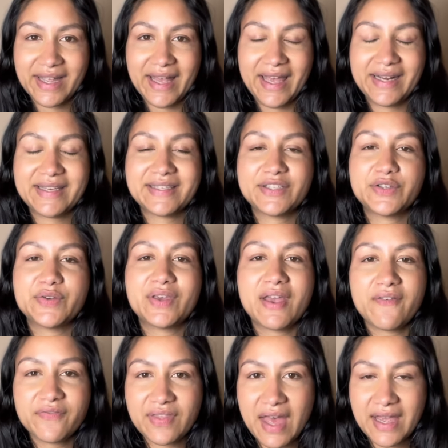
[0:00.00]
It is to
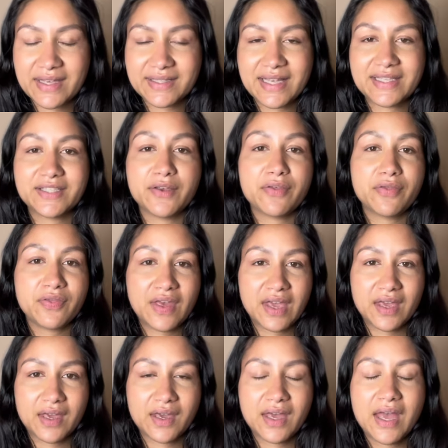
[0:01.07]
give thanks and to
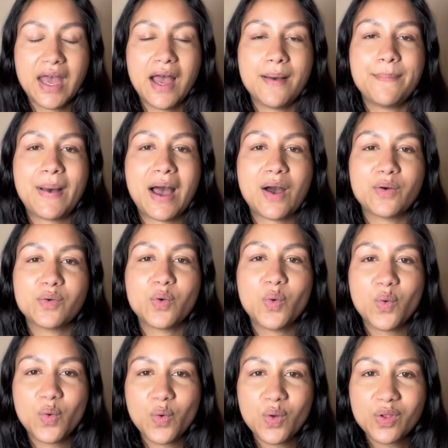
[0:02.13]
think about
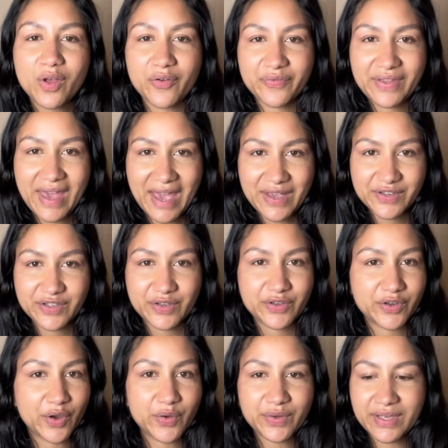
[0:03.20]
all of the ancient
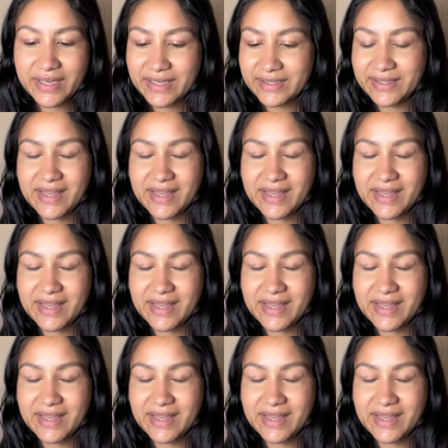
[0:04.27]
yogis,